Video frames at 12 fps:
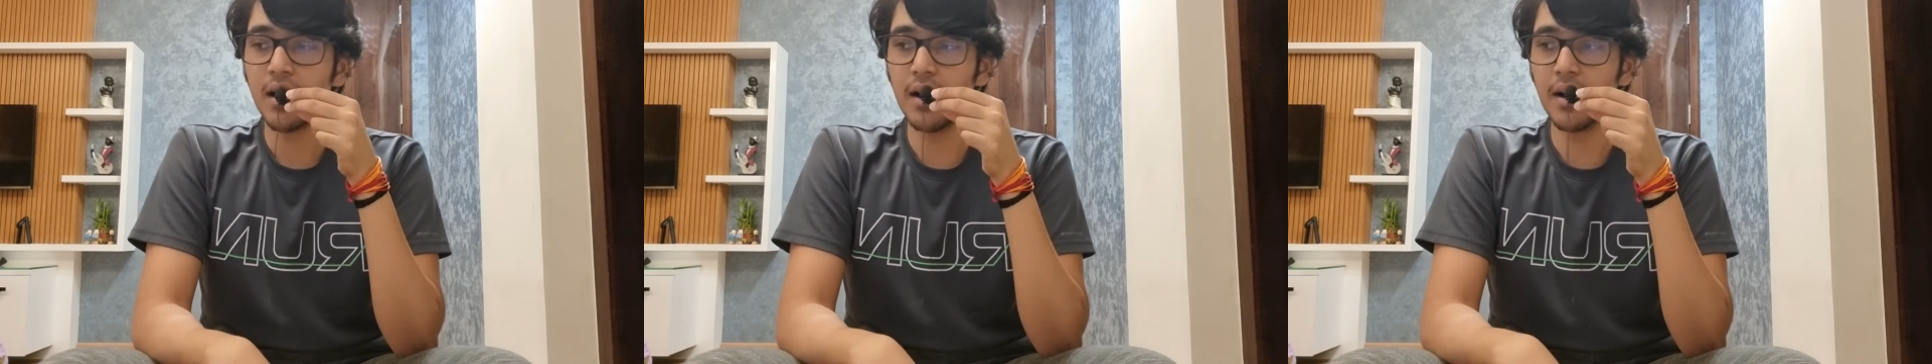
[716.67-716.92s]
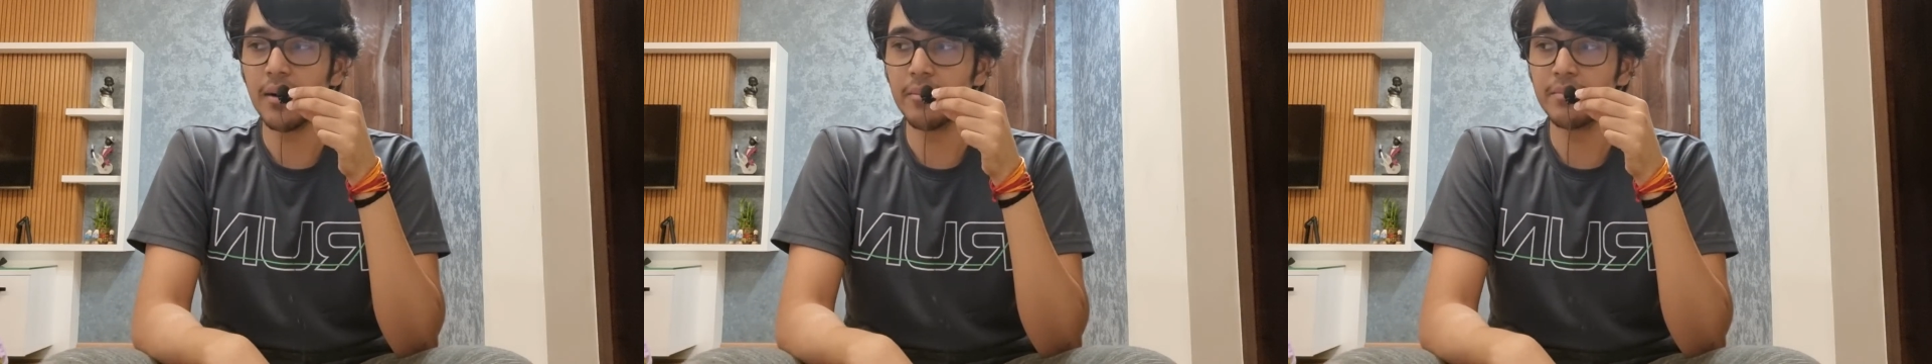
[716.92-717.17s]

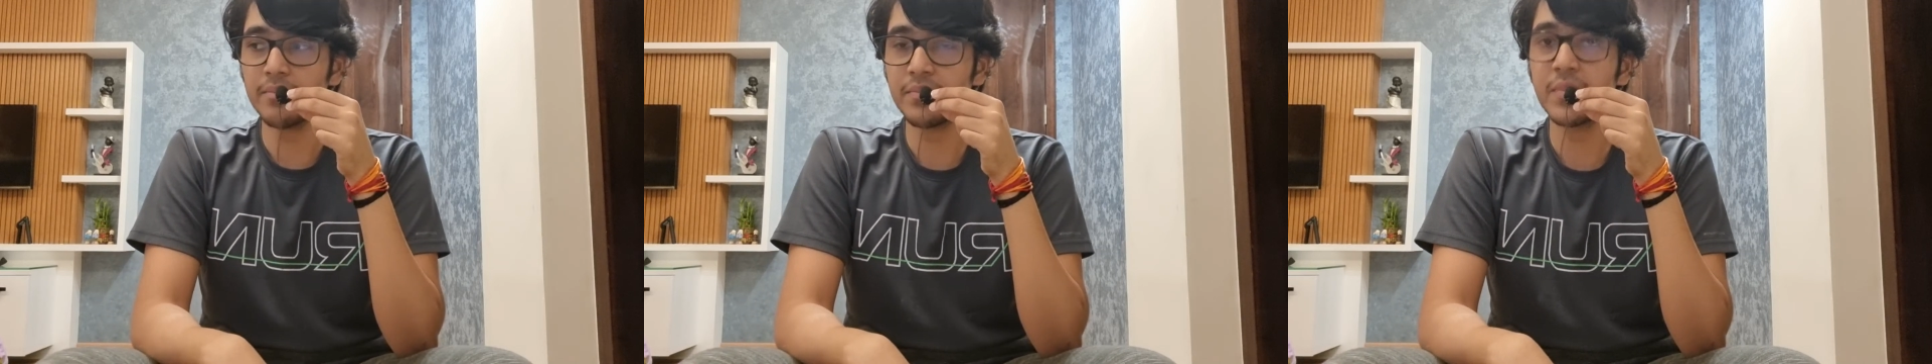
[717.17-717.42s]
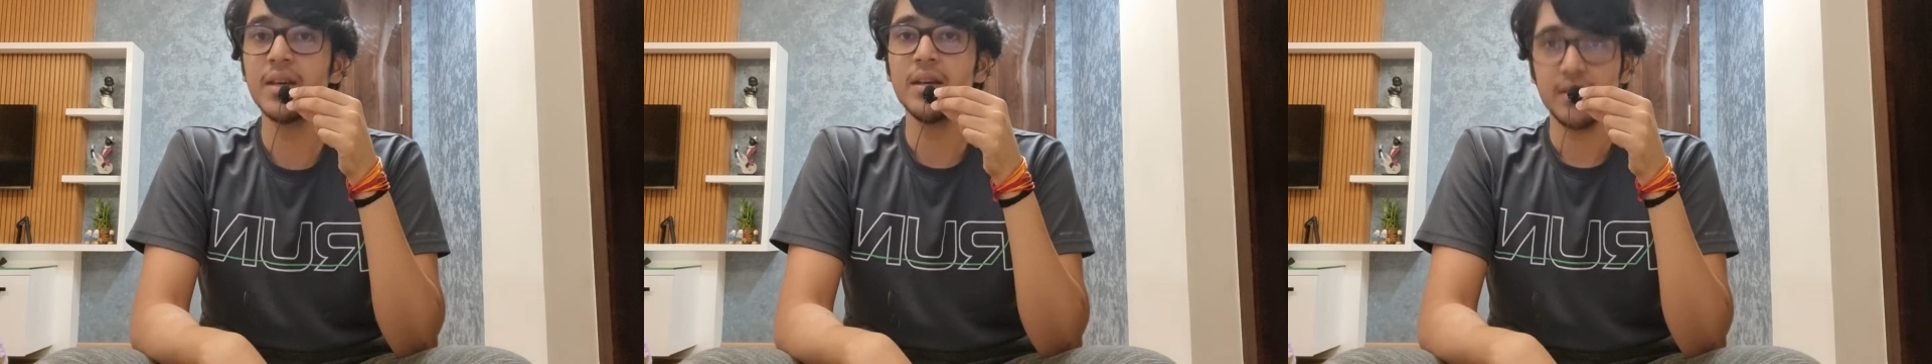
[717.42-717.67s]

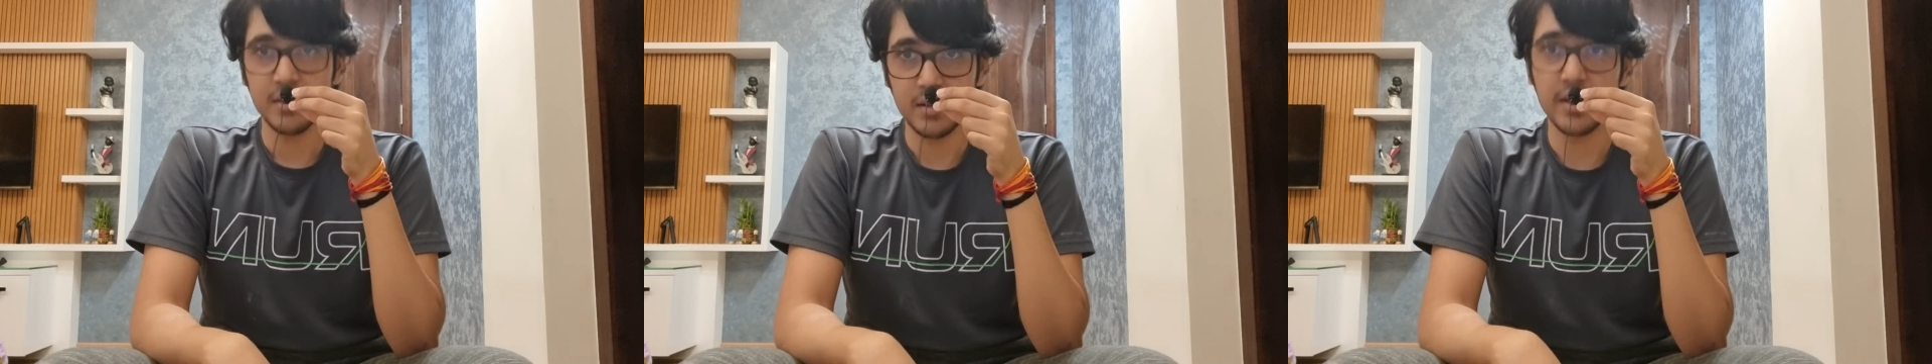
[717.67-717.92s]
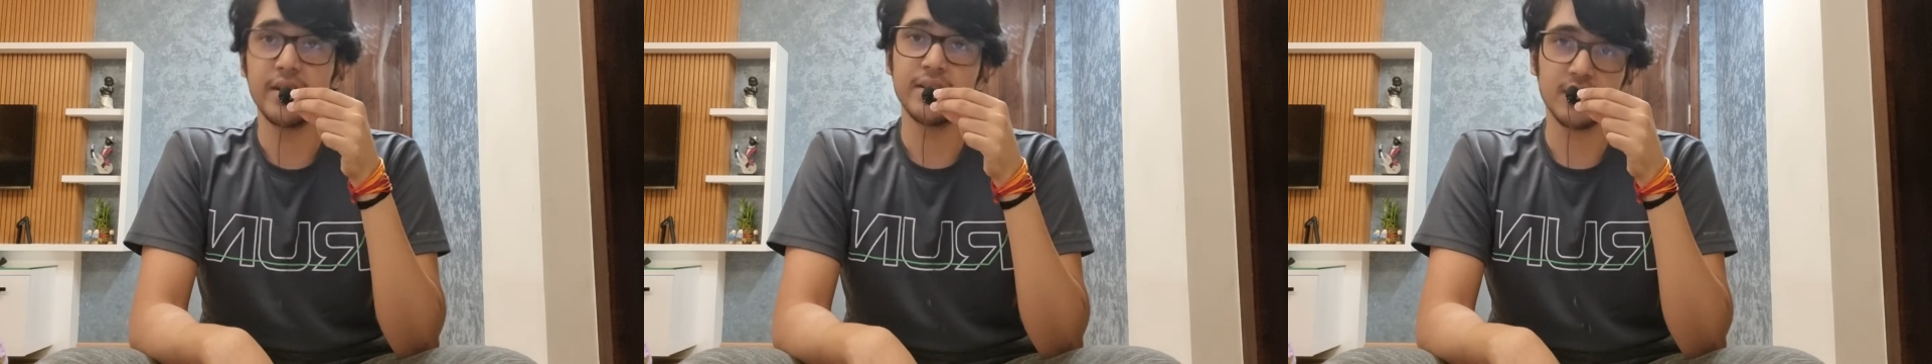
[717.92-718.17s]
um,
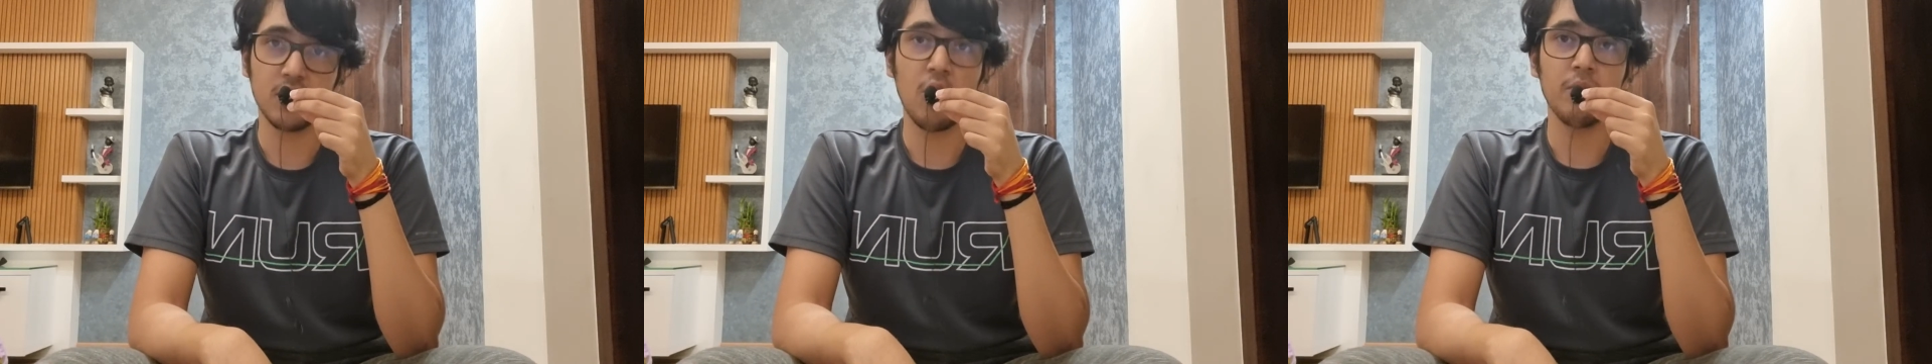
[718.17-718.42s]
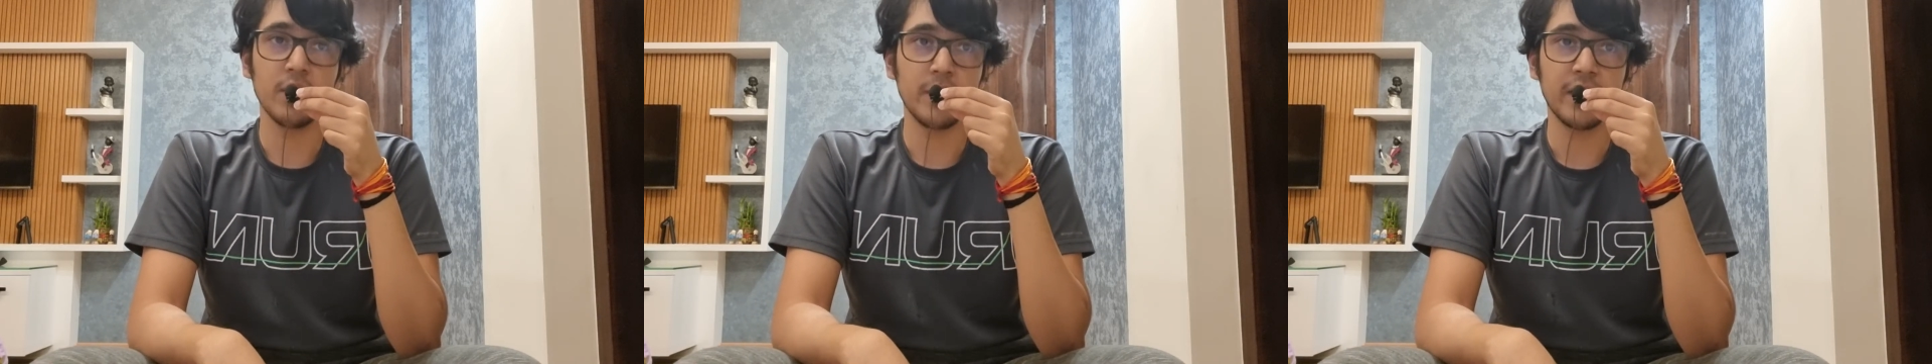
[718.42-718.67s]
it is a
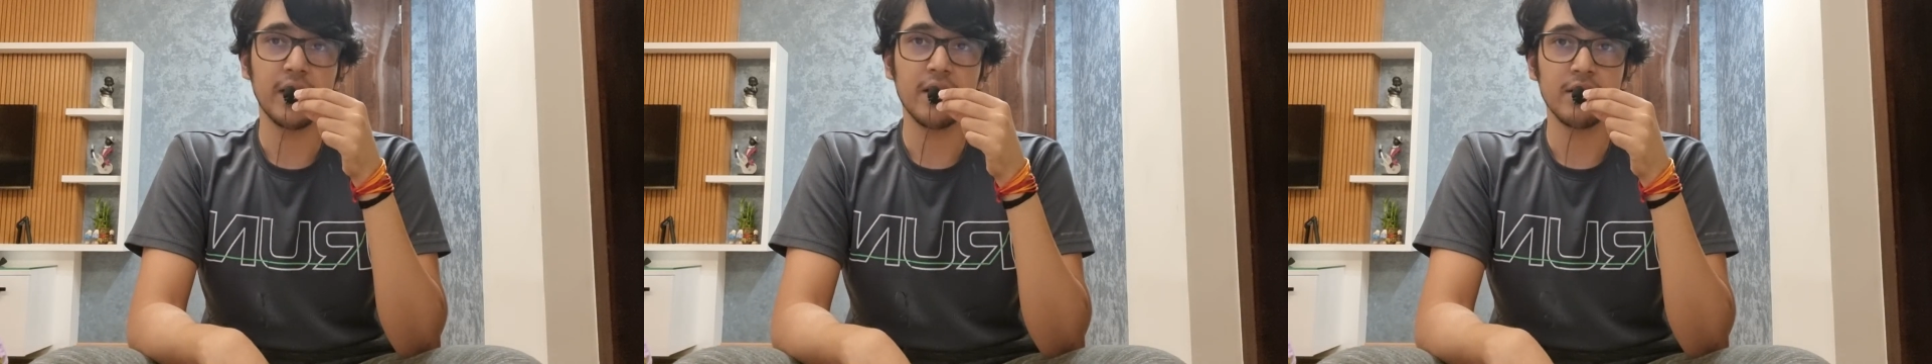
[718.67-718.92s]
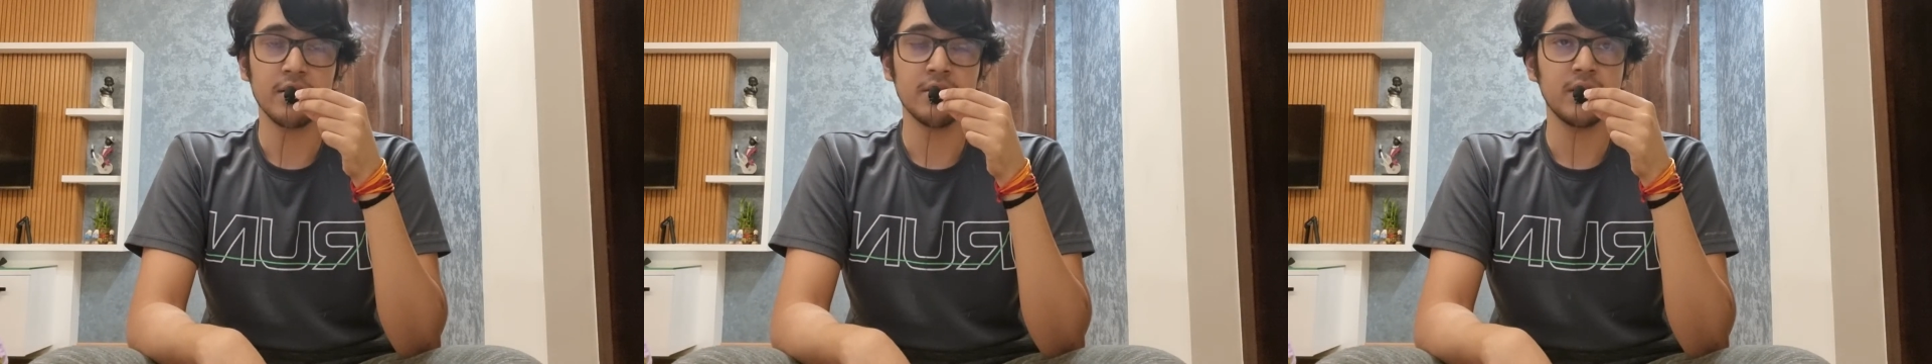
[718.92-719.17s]
compliment
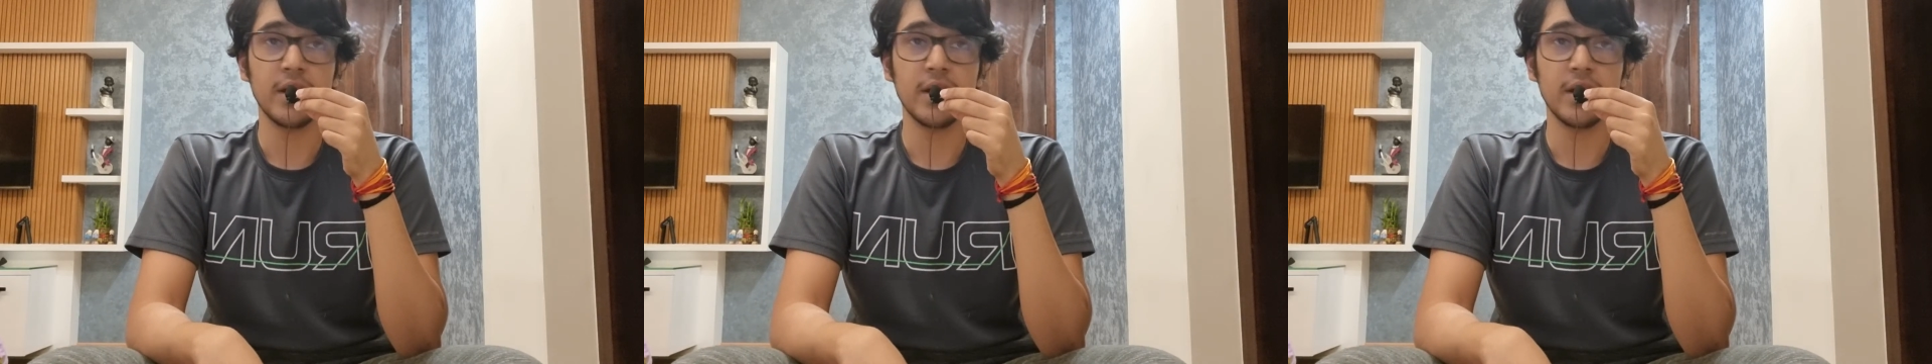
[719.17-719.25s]
getter.